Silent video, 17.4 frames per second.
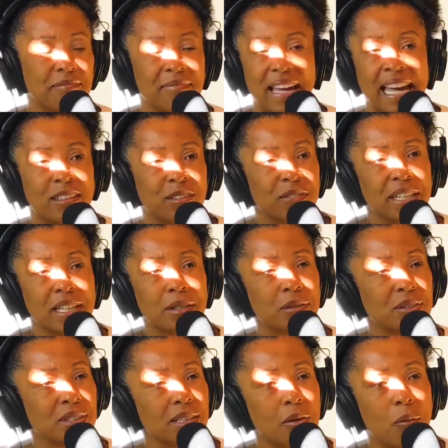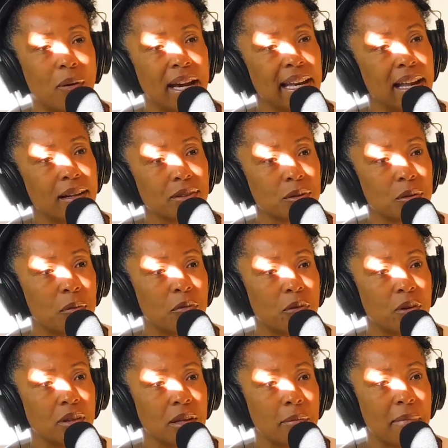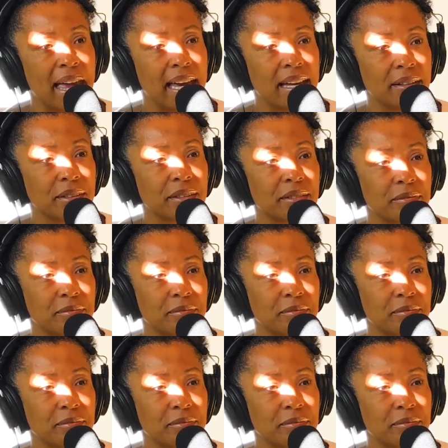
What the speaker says: I don't think who's in the White House will really matter.